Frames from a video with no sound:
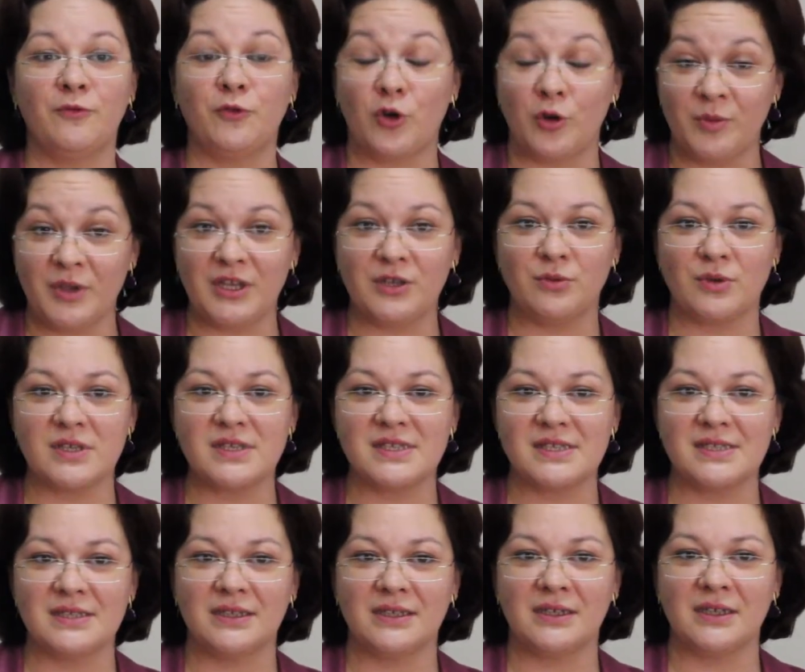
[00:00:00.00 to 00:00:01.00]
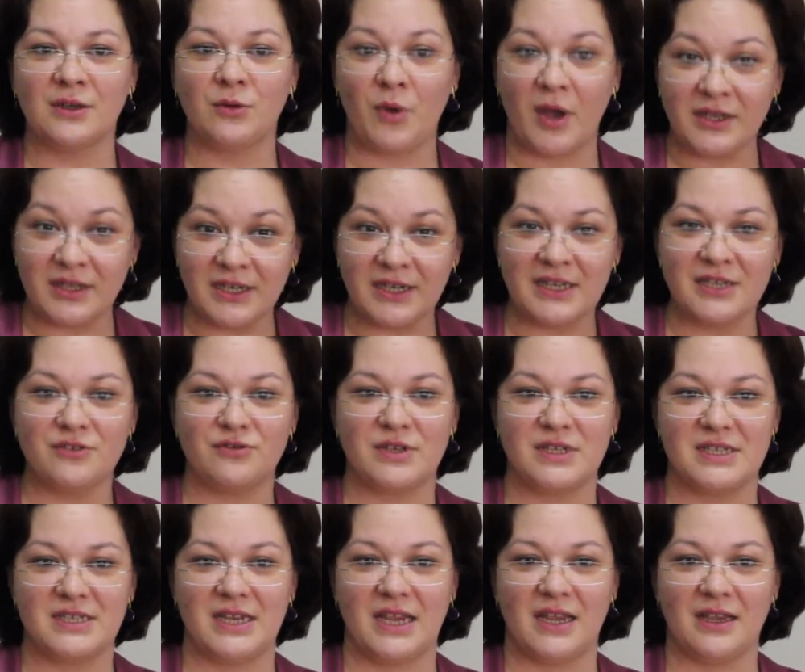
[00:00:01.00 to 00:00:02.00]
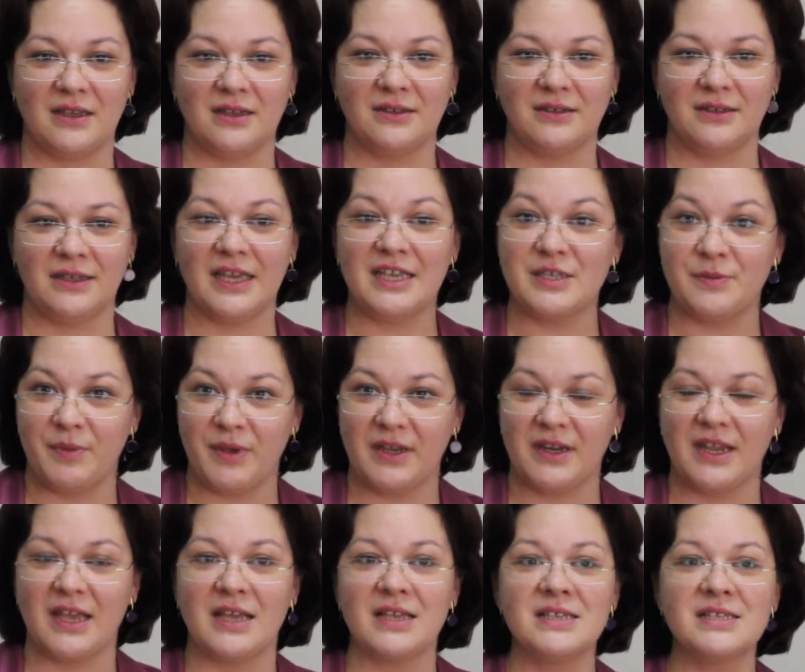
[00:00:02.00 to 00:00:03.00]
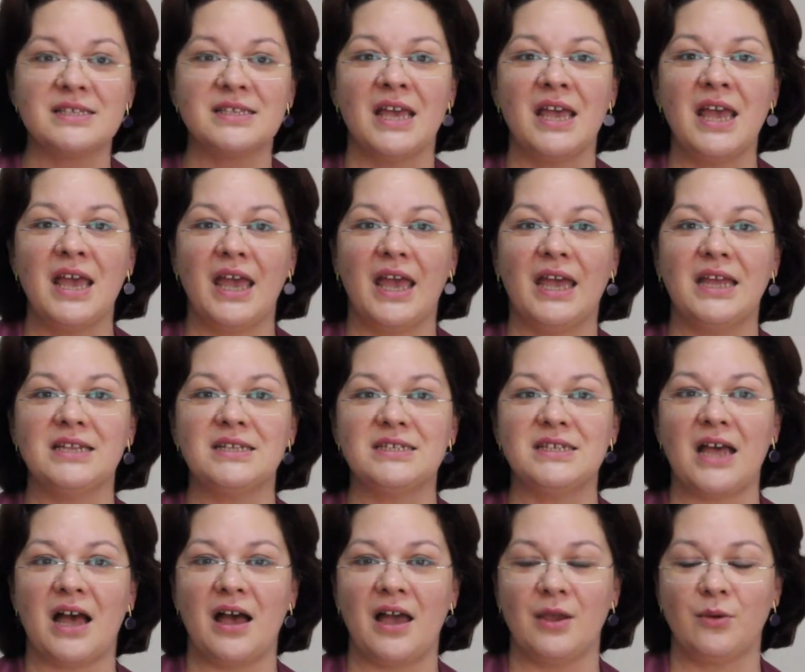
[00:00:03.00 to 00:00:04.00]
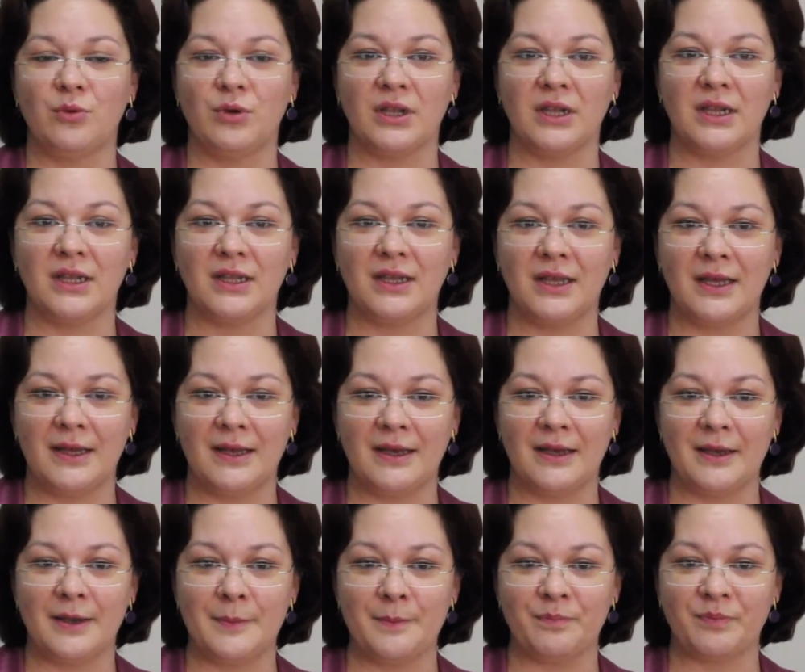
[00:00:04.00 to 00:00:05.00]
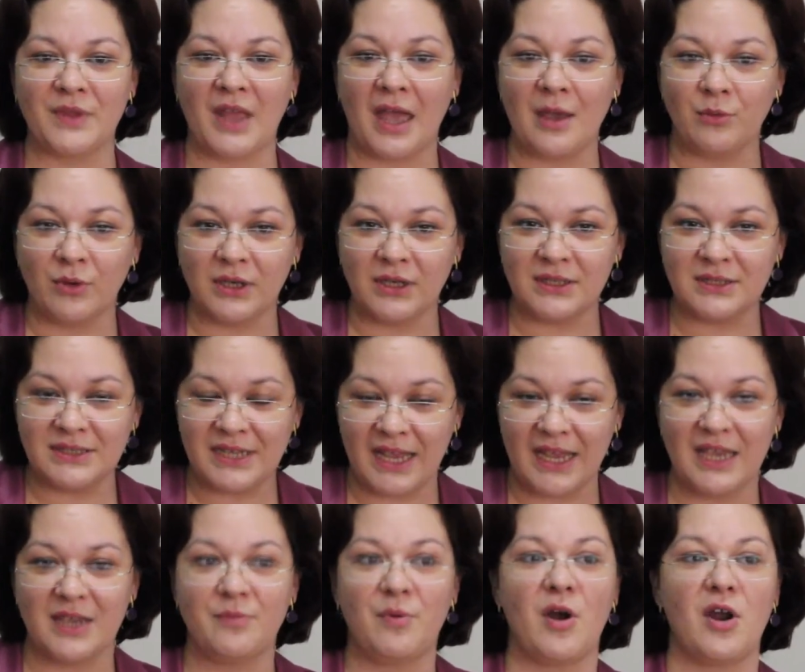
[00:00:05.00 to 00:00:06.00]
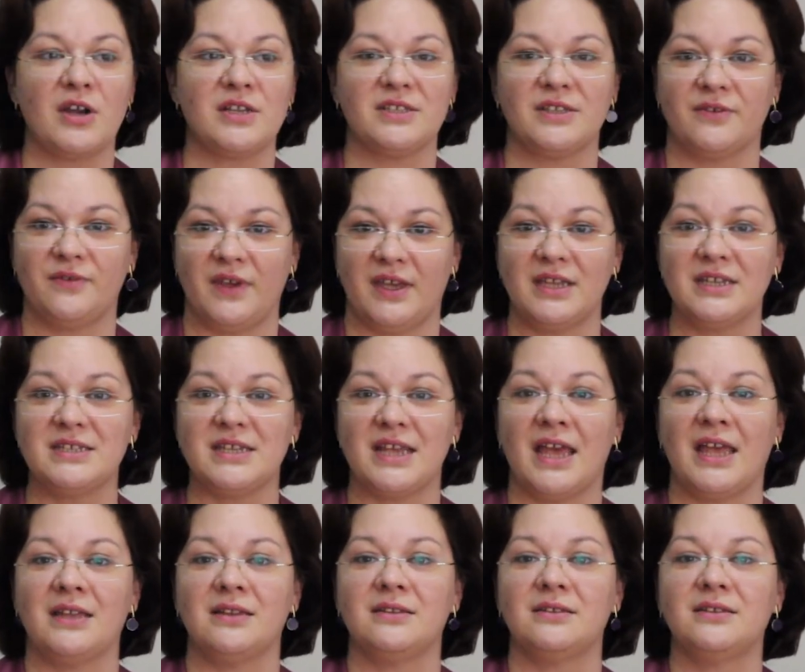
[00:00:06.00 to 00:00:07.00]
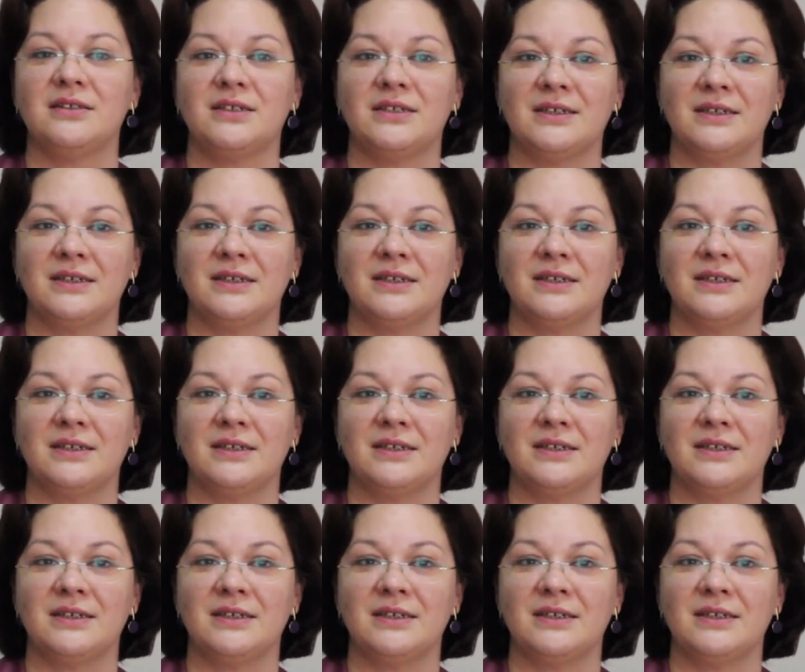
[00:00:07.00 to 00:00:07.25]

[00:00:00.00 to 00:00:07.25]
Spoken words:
For me, it was quite an interesting experience, and I will take parts of it and